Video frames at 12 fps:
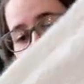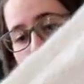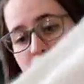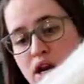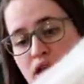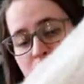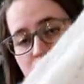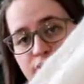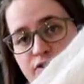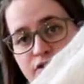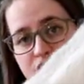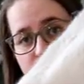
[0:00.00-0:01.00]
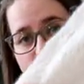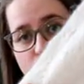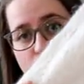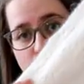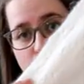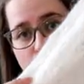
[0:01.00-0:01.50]
1
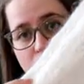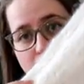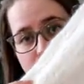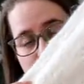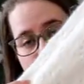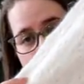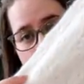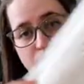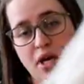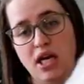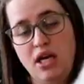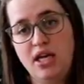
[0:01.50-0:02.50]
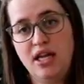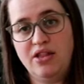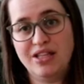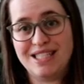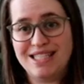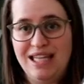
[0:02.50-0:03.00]
fewer lace repeat in
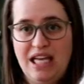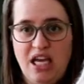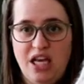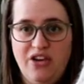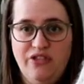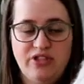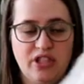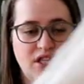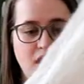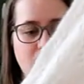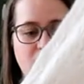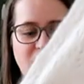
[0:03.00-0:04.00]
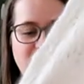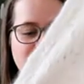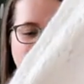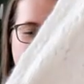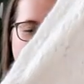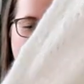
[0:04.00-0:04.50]
the sleeves. The
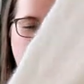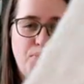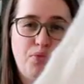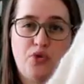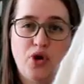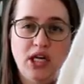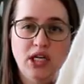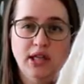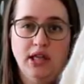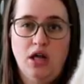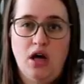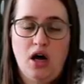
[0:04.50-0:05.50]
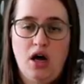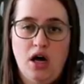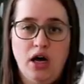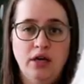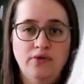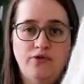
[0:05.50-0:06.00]
sleeves are pretty
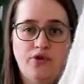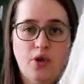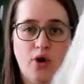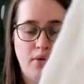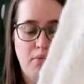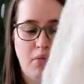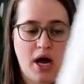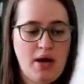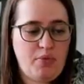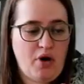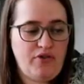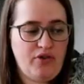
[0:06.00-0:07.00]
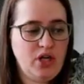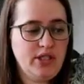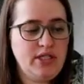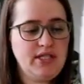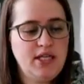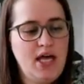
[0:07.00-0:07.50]
long for my
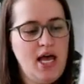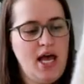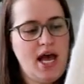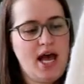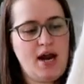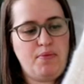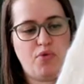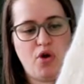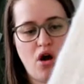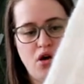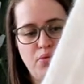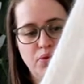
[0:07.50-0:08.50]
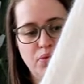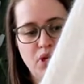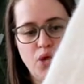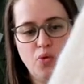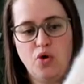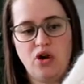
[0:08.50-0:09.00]
preference, and I
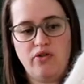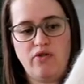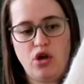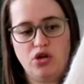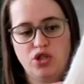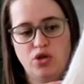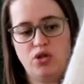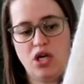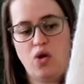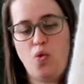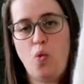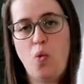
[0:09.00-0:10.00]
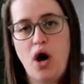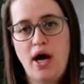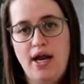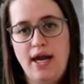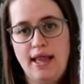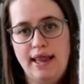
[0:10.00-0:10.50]
probably would have also done
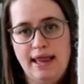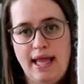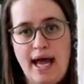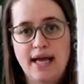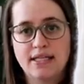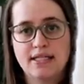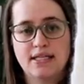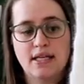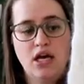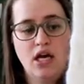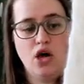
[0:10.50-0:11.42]
1 less